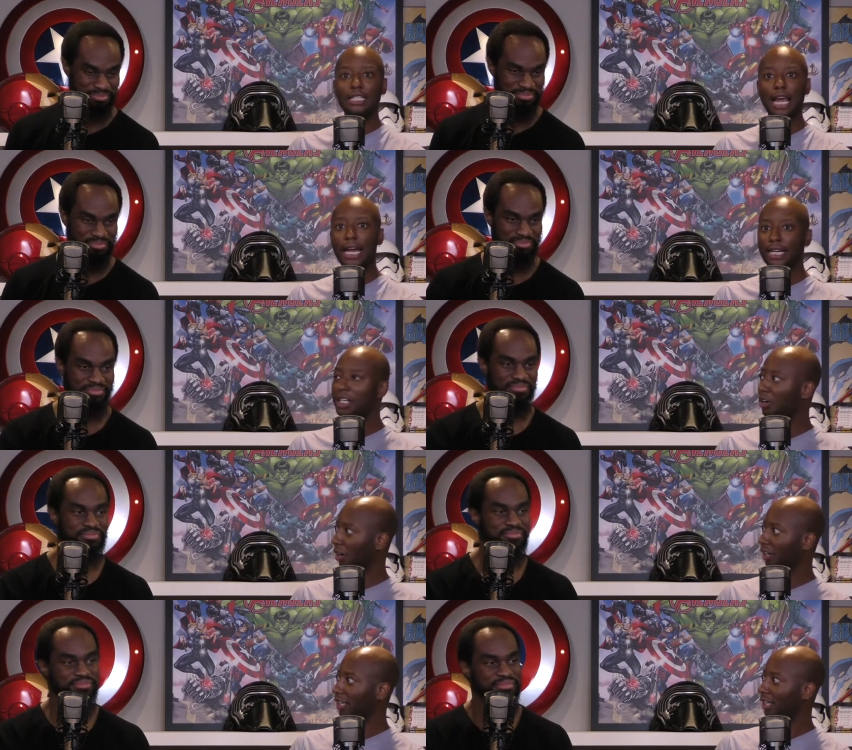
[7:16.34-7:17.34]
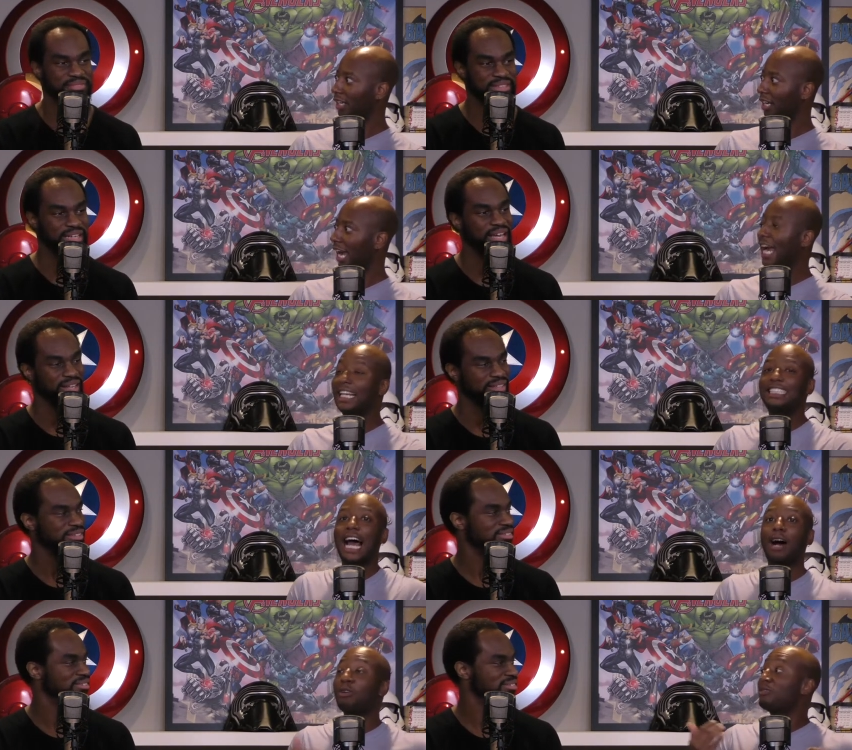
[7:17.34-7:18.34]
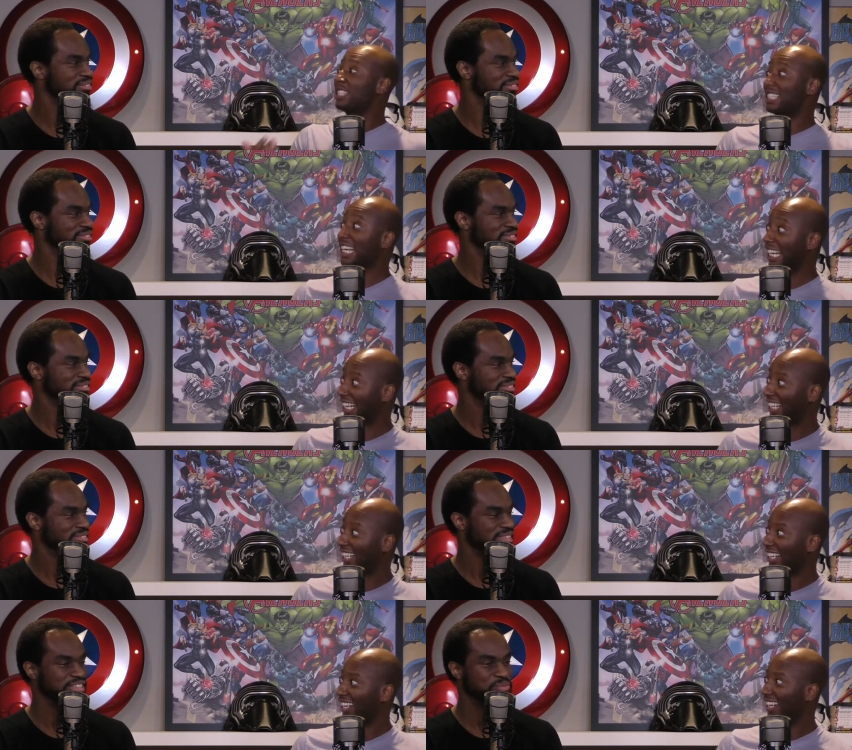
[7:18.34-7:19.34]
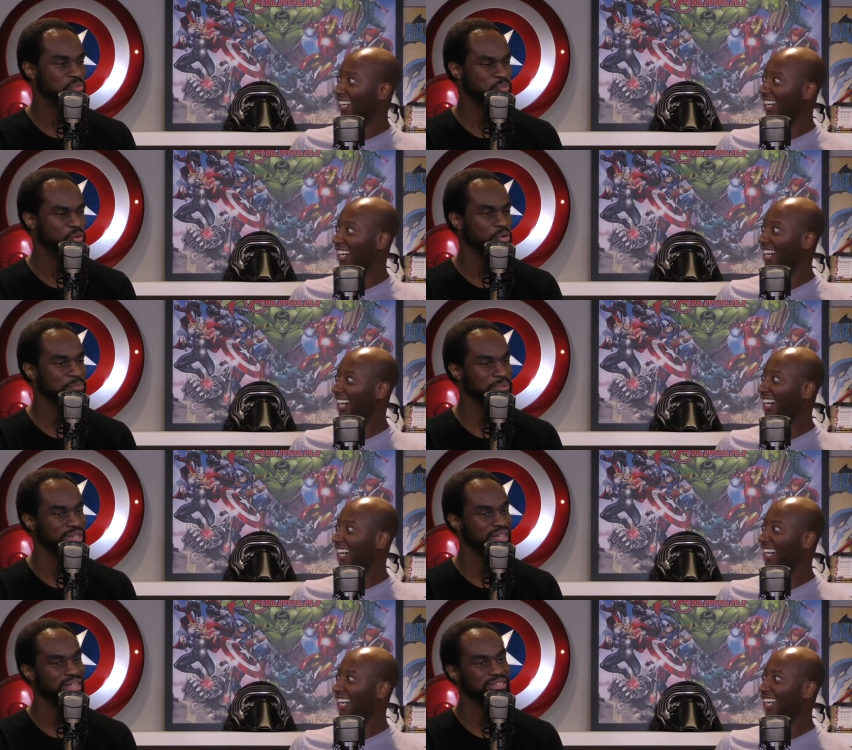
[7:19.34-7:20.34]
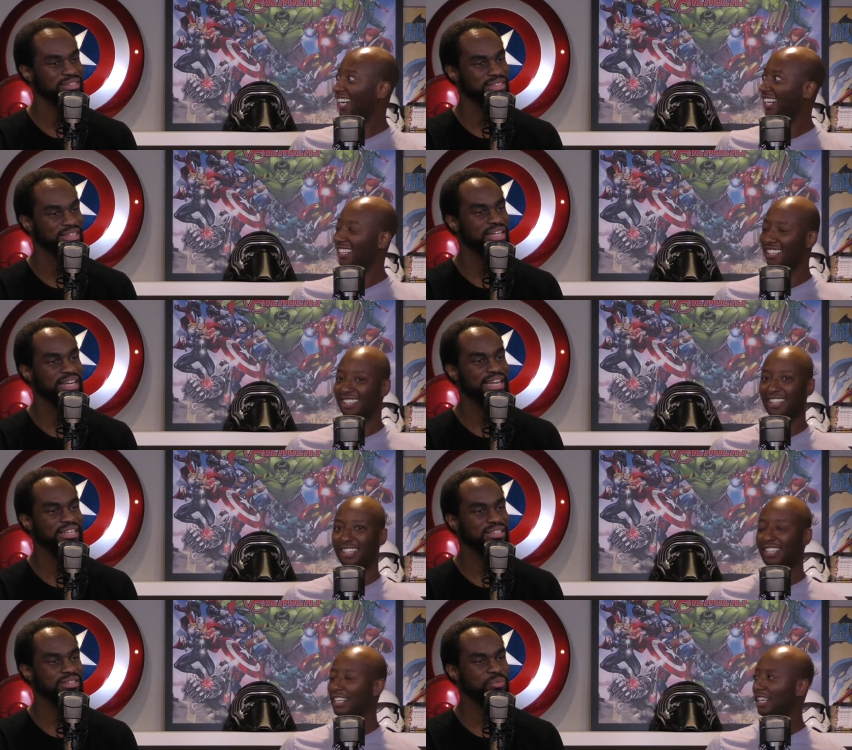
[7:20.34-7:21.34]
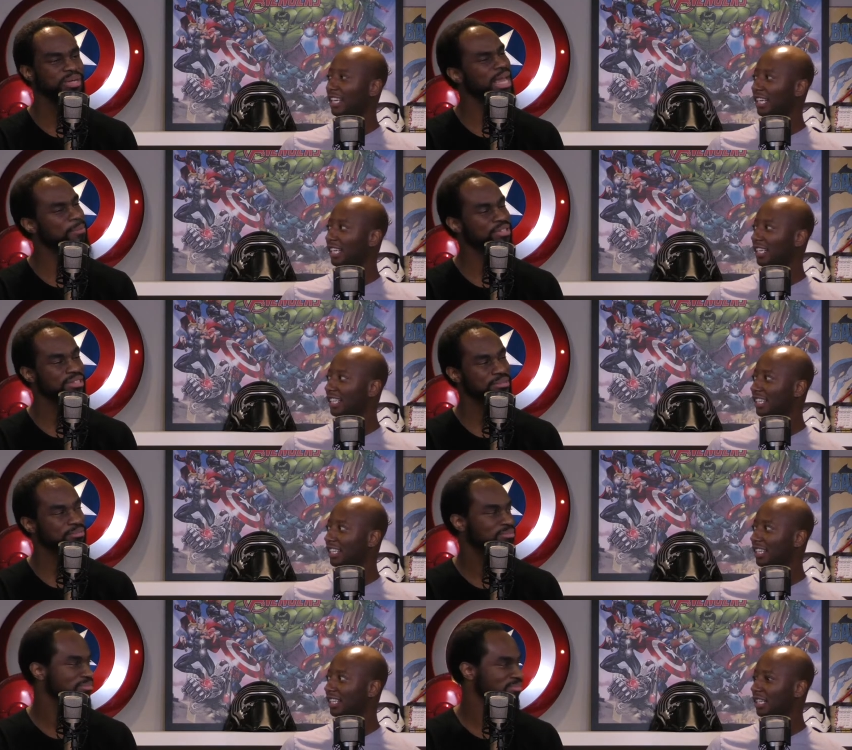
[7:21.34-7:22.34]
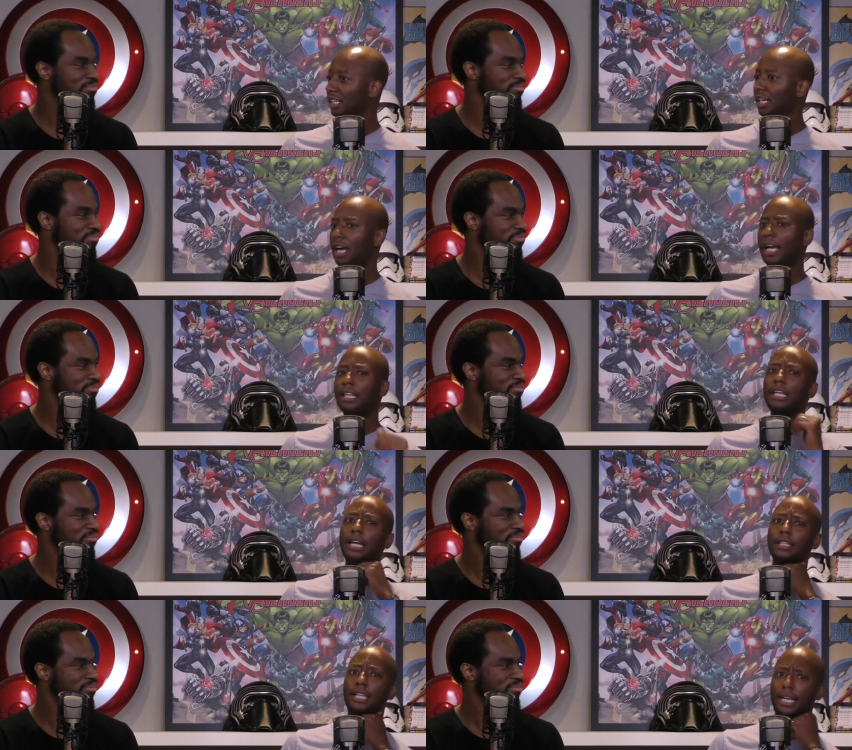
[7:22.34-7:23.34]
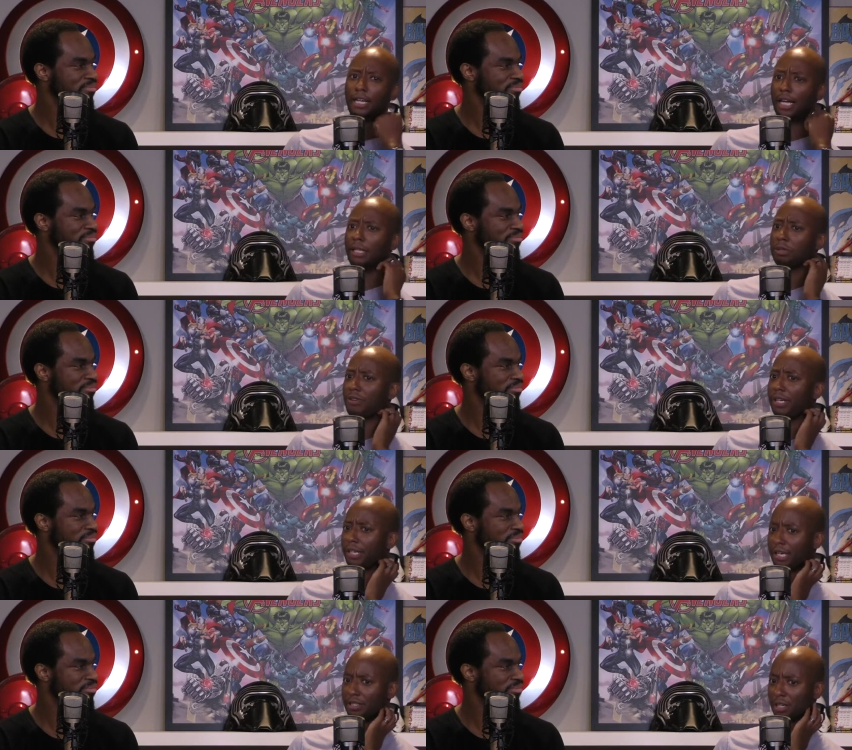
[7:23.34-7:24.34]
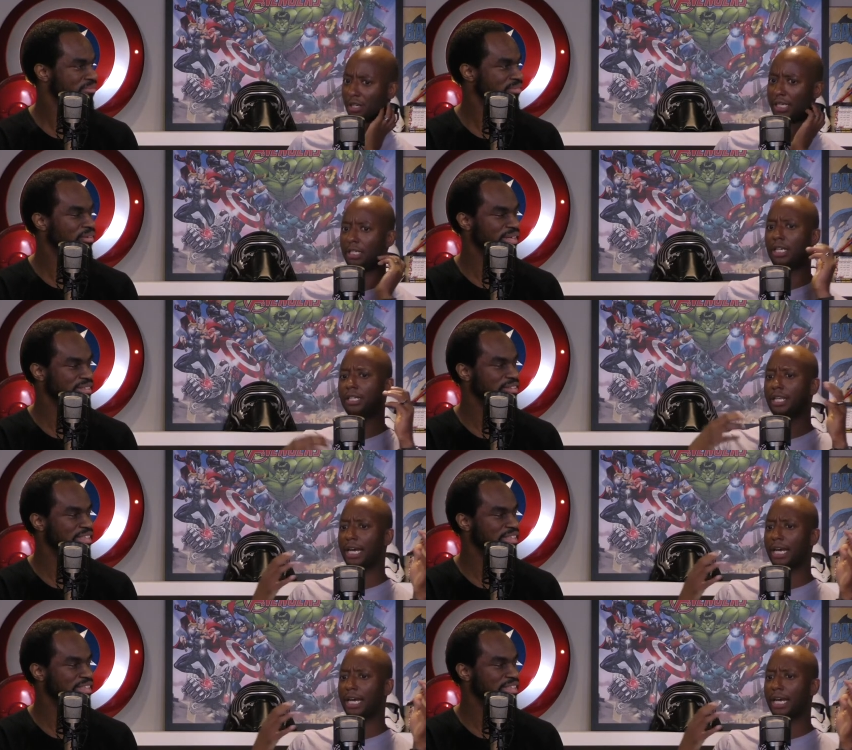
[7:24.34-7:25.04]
Speaker 1: is ADR'd. Yeah. And it's out of sync.
Speaker 2: It's creepy, actually.
Speaker 1: Like, what happened to him? I think he had can. I think he was fighting cancer. Like okay, he had so